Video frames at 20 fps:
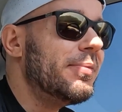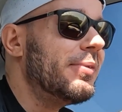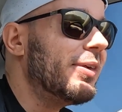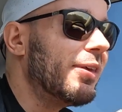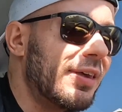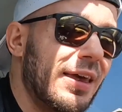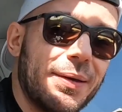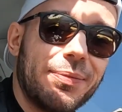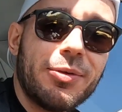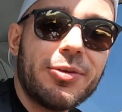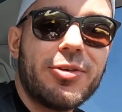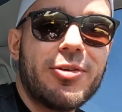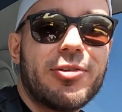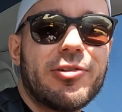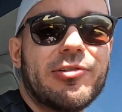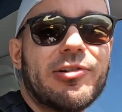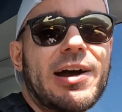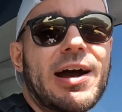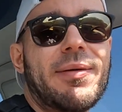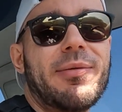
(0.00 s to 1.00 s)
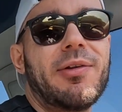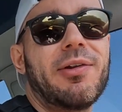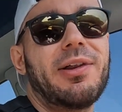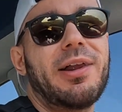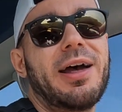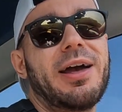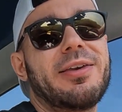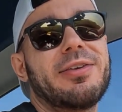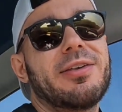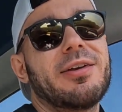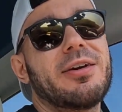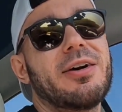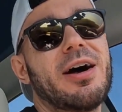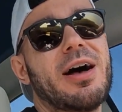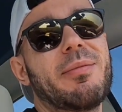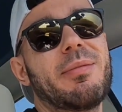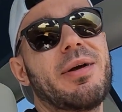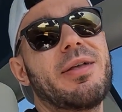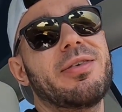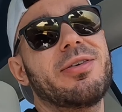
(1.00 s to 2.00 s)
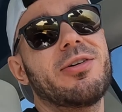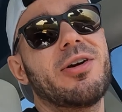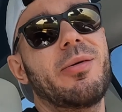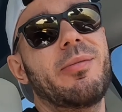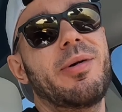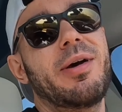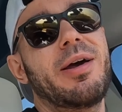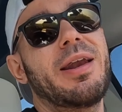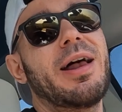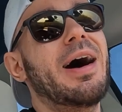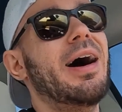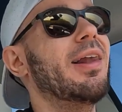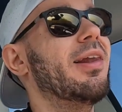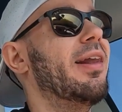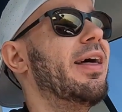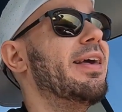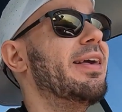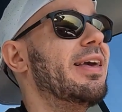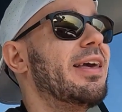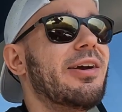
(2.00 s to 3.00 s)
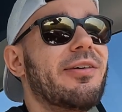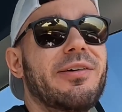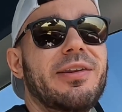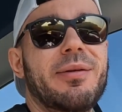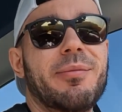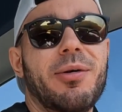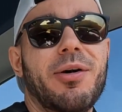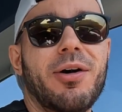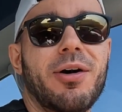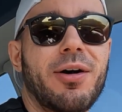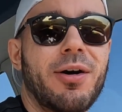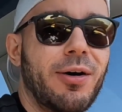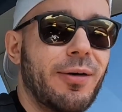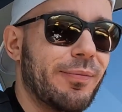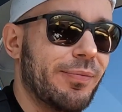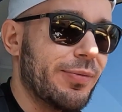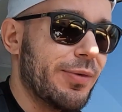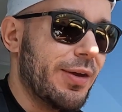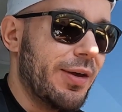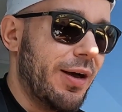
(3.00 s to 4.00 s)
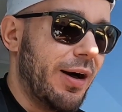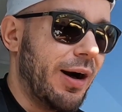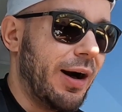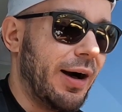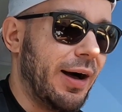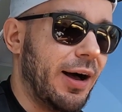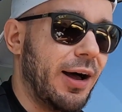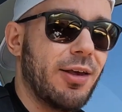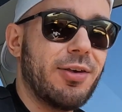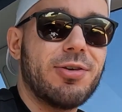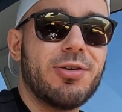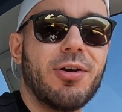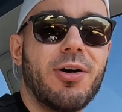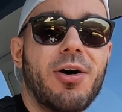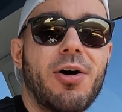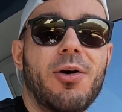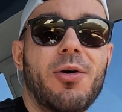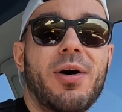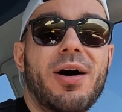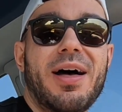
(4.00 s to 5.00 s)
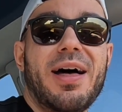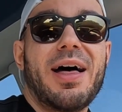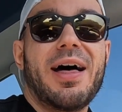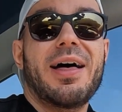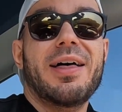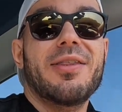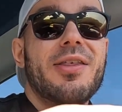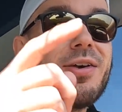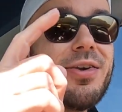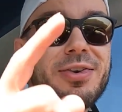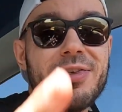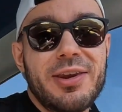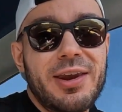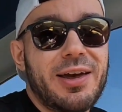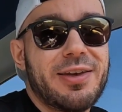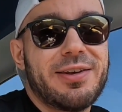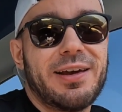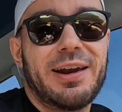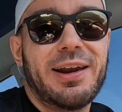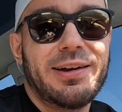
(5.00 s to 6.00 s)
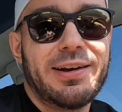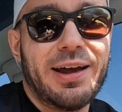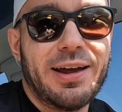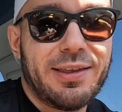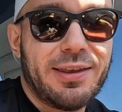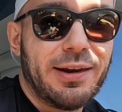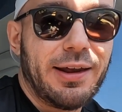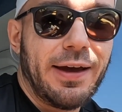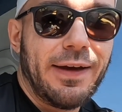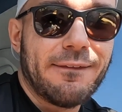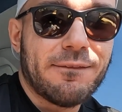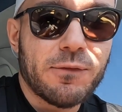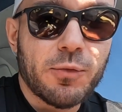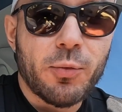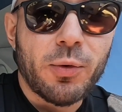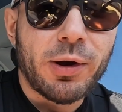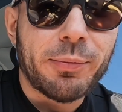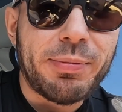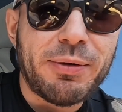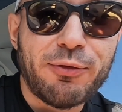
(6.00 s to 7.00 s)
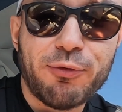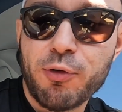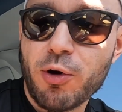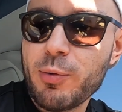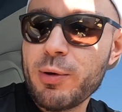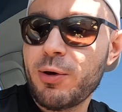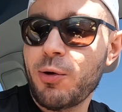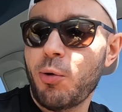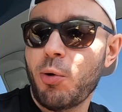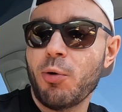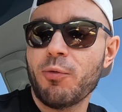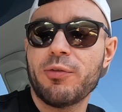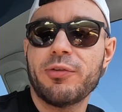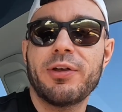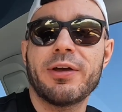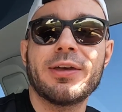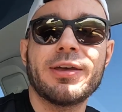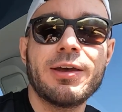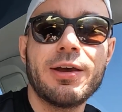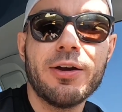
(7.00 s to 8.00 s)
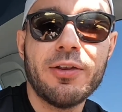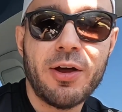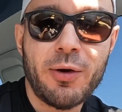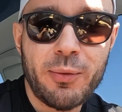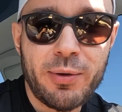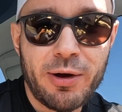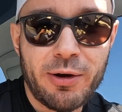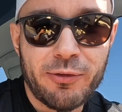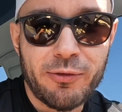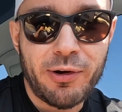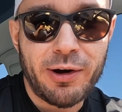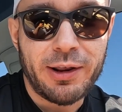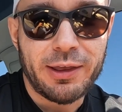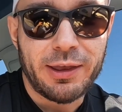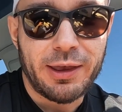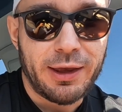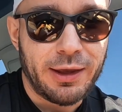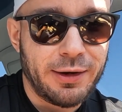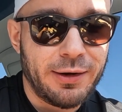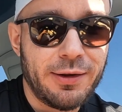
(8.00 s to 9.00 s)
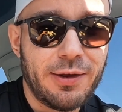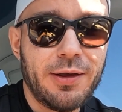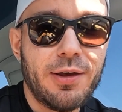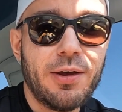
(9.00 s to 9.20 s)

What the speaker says: keep the subscribe, the likes, the comments coming. I like hearing them all. So this is an exciting day today. Before we go over the gear that we are running in,